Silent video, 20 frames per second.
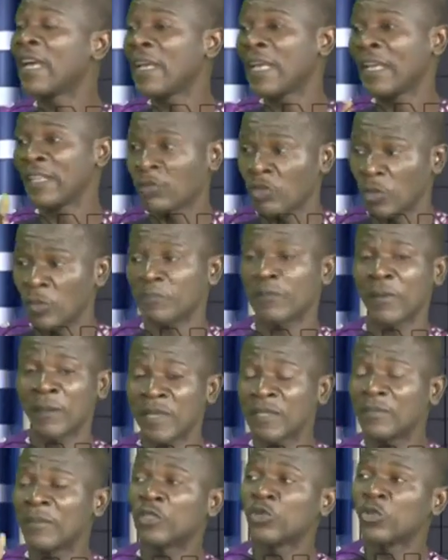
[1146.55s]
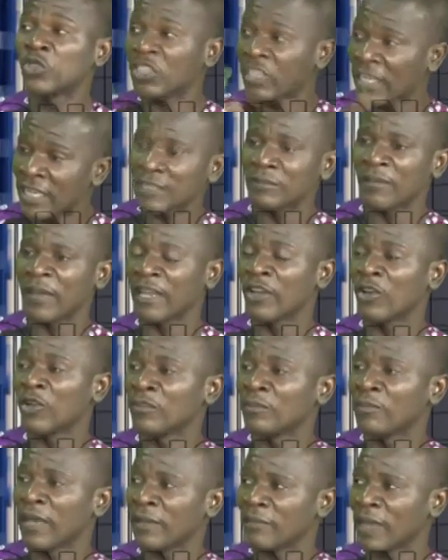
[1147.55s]
So permit me to change my,
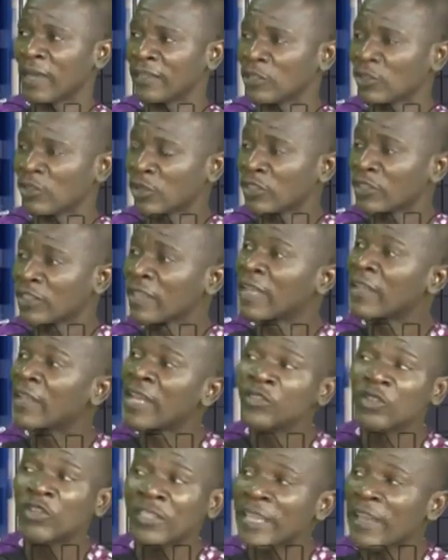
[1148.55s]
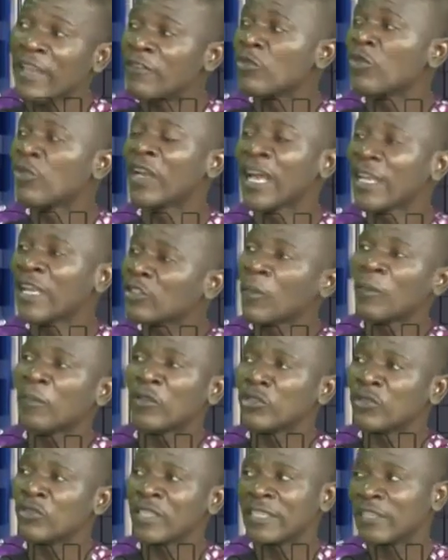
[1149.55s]
my, my thought. Not everyone has
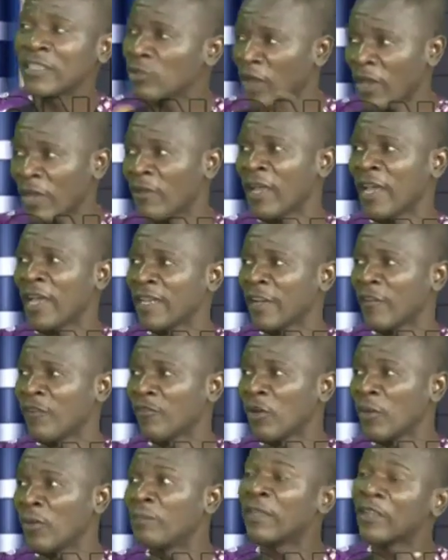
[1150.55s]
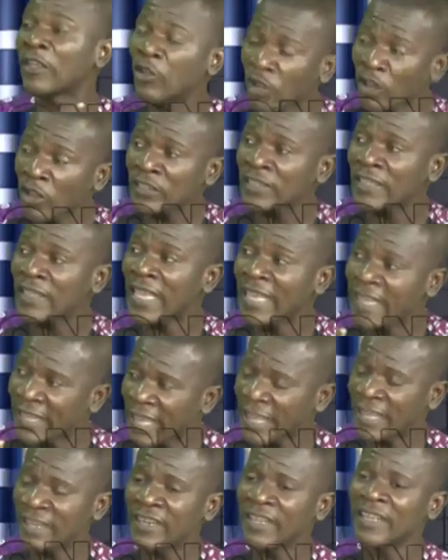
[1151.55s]
opportunity to acquire their form because, again,